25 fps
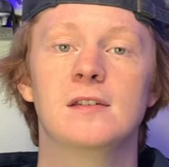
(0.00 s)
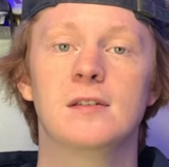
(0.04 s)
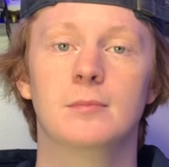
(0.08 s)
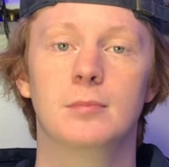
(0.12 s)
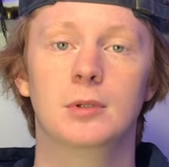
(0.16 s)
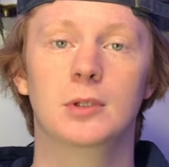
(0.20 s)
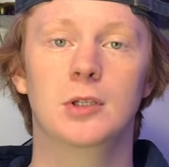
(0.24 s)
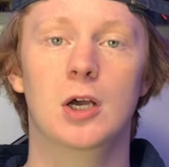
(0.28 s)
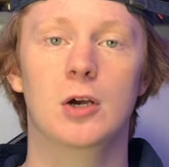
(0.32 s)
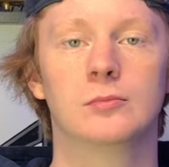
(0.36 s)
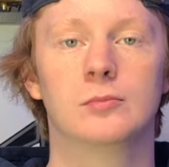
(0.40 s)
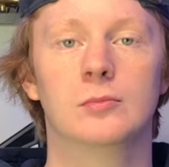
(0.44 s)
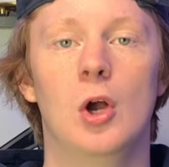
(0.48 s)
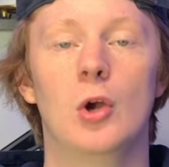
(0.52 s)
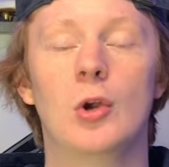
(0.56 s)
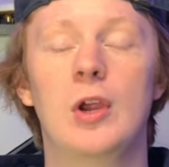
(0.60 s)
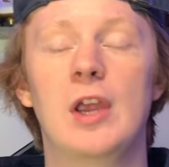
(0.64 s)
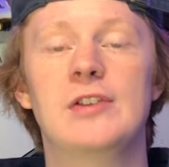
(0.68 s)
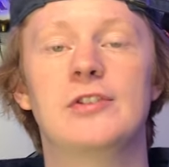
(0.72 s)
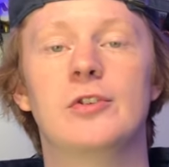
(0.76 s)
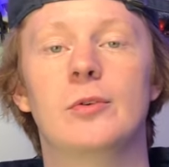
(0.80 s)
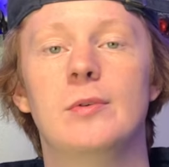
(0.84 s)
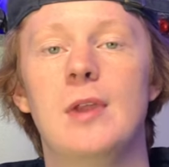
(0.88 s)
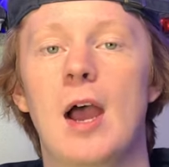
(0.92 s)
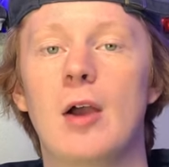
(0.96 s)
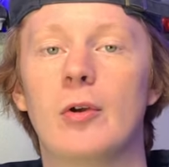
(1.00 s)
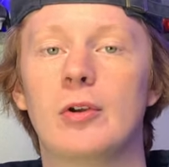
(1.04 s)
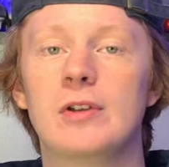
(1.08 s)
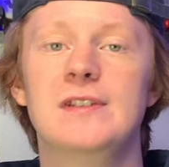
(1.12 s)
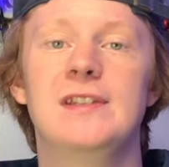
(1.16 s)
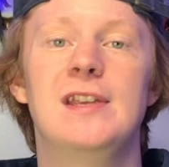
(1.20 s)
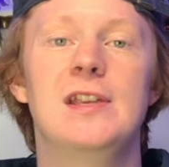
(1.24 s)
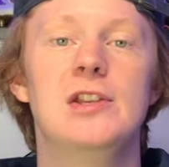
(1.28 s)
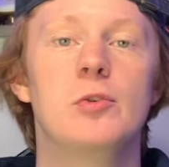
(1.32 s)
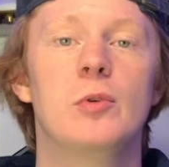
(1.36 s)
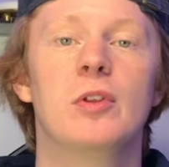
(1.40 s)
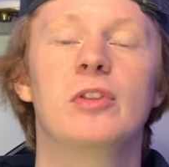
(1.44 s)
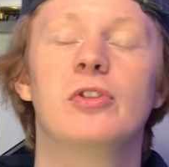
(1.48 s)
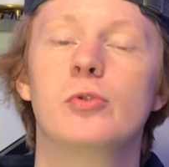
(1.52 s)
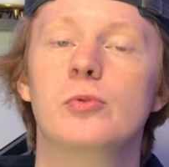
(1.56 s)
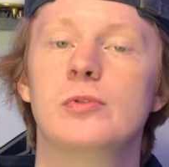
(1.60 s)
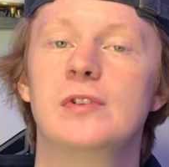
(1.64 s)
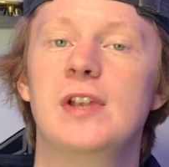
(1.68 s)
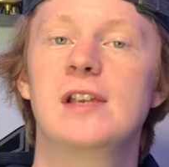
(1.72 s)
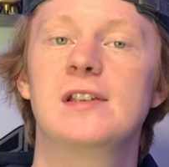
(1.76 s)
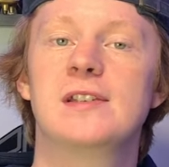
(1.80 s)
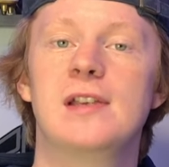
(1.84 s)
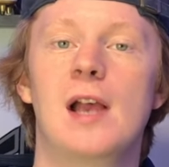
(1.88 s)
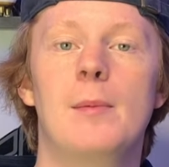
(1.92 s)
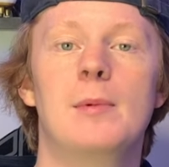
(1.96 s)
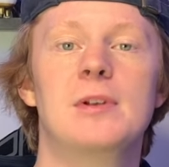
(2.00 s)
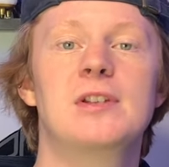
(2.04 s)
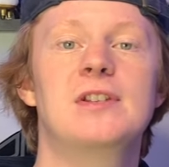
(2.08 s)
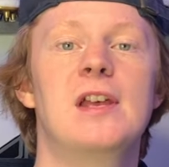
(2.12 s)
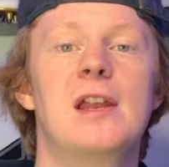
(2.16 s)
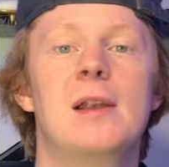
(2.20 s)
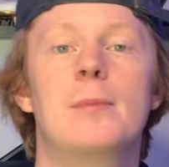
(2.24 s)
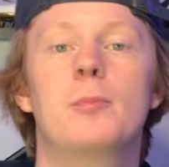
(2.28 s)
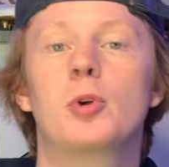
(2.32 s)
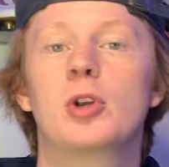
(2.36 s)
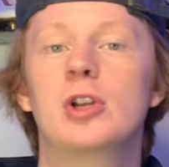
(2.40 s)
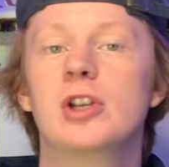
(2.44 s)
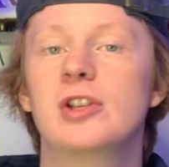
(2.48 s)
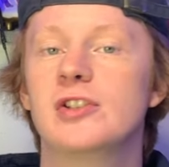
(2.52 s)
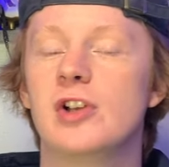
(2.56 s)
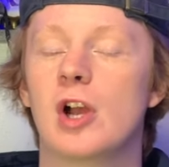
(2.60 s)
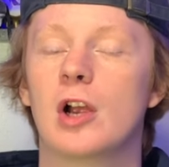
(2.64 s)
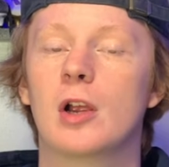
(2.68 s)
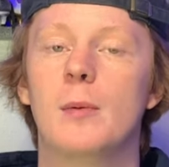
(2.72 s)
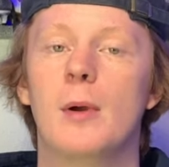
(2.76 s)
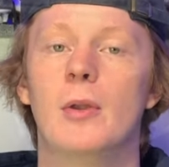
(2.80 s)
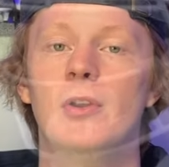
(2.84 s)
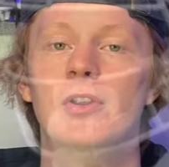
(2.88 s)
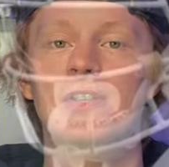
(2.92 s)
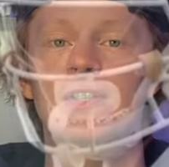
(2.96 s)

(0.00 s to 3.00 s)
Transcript: below. Okay, so now continuing through Diggs' helmet setup, we're going to talk about his